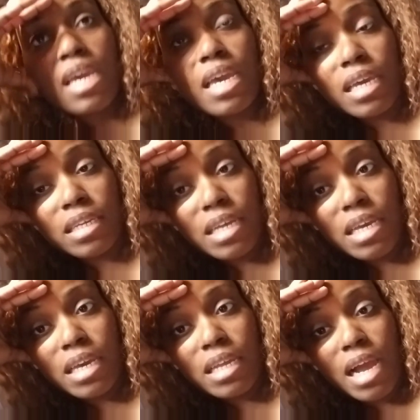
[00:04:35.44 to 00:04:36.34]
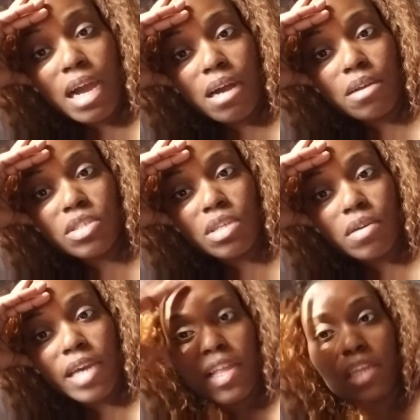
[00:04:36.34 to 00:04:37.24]
and then i also
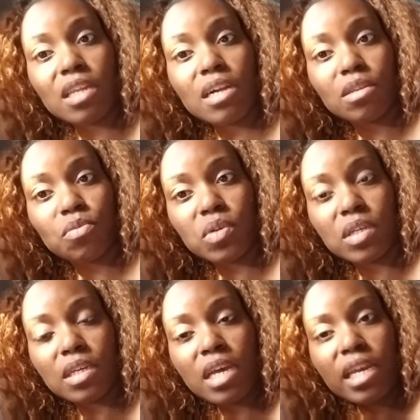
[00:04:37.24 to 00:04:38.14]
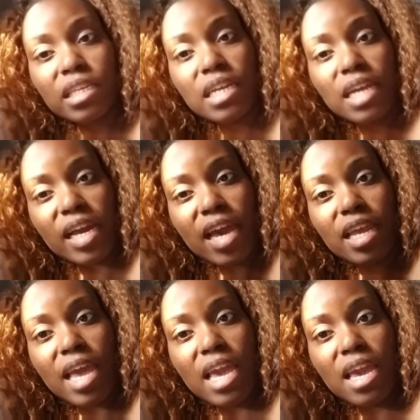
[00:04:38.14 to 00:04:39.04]
got another one that i
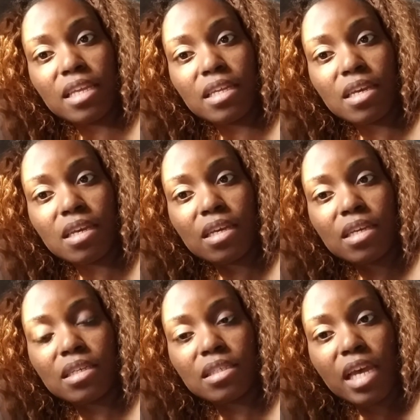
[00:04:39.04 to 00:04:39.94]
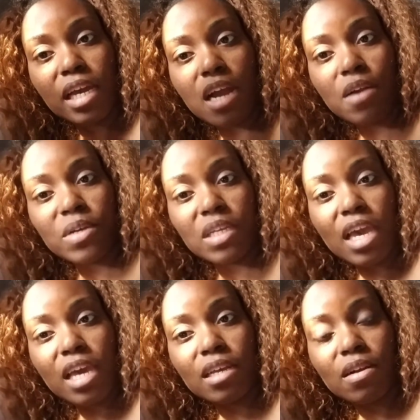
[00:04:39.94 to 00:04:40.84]
gotta edit it it's like i already
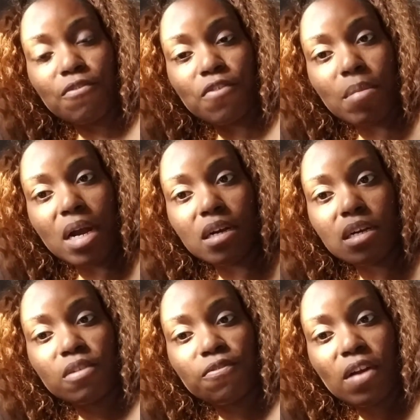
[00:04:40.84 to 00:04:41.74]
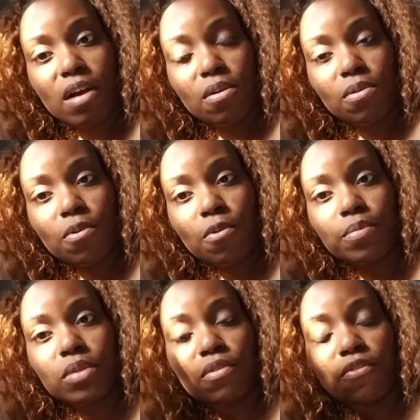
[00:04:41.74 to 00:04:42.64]
got from my other phone
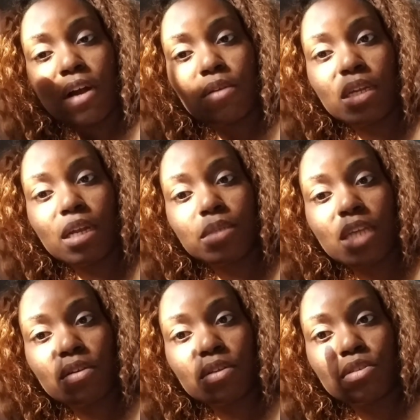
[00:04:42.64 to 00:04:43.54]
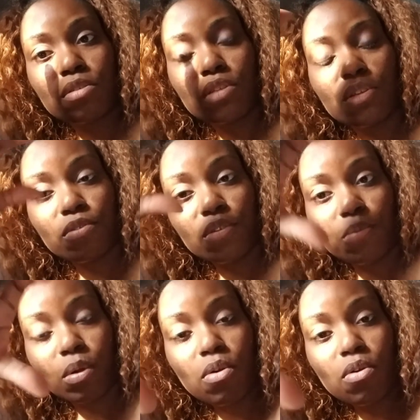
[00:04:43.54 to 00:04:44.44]
the phone that i'm talking to the, the
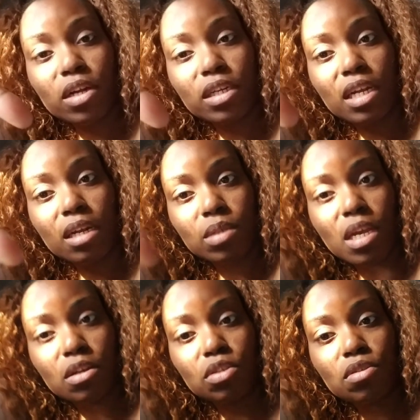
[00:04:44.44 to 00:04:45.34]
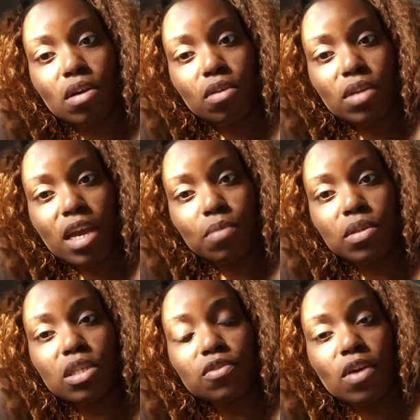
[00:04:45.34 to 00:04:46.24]
recording that i'm talking to you on now with
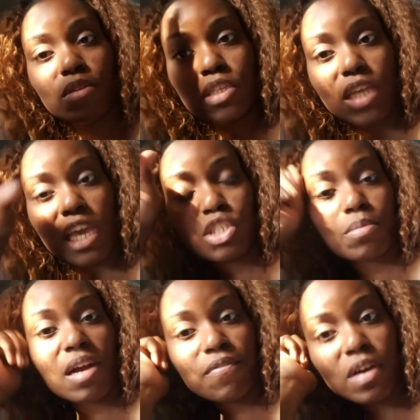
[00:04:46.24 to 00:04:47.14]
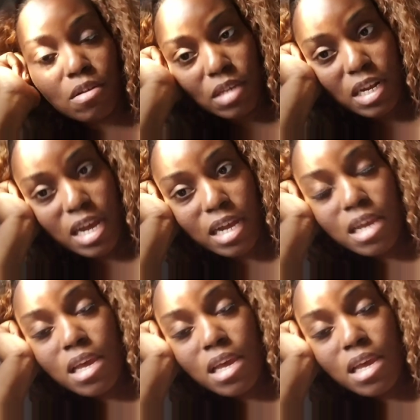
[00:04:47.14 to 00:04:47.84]
this phone this actually my phone that i